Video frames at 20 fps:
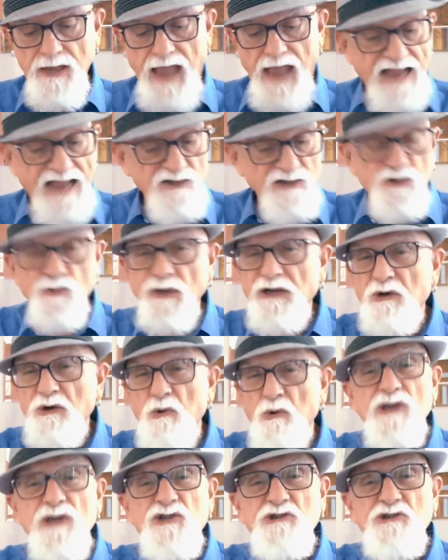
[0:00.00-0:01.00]
answering
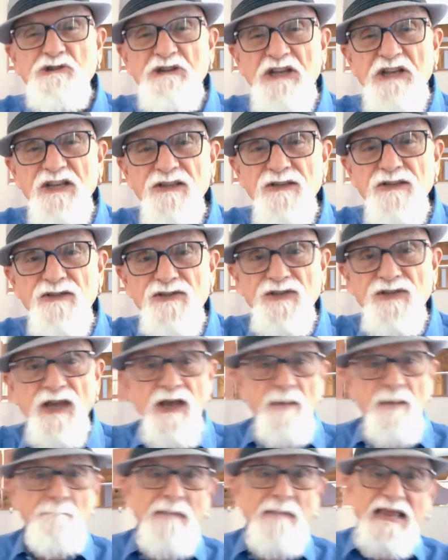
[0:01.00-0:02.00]
questions,
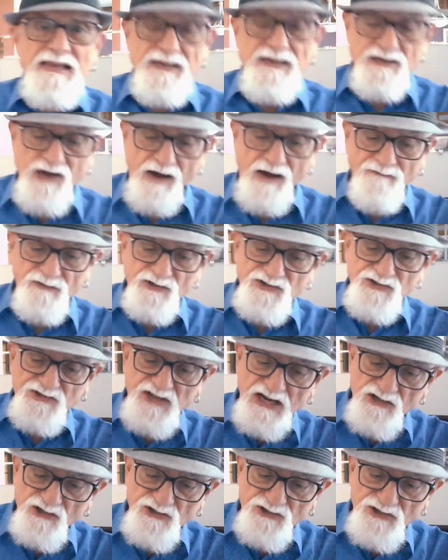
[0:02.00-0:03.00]
making
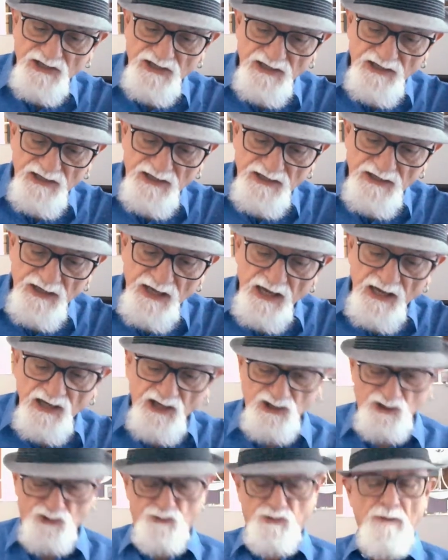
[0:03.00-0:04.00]
conversation,
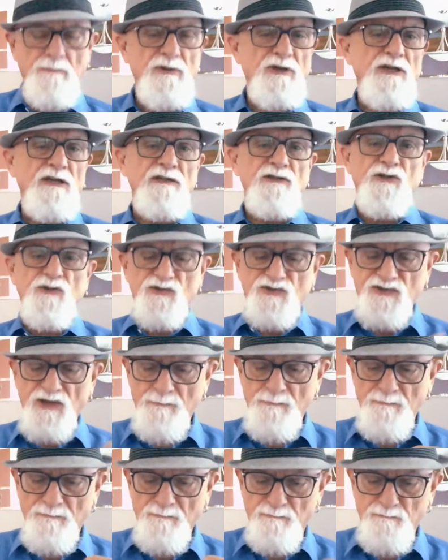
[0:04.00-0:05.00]
contributing to
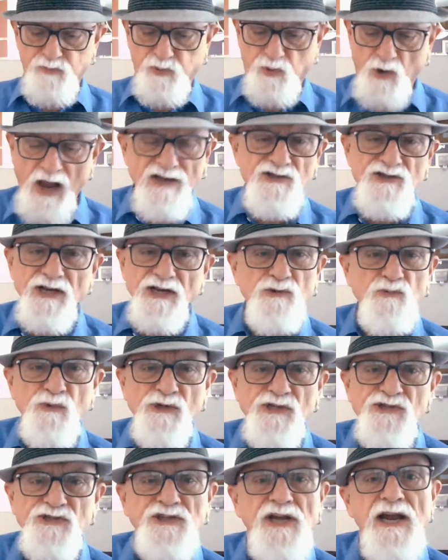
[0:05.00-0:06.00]
some project
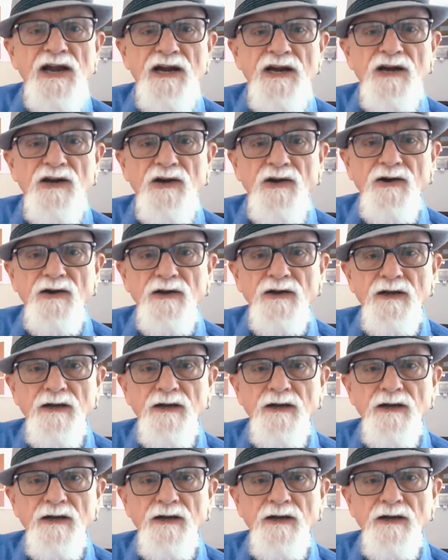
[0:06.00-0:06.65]
we share,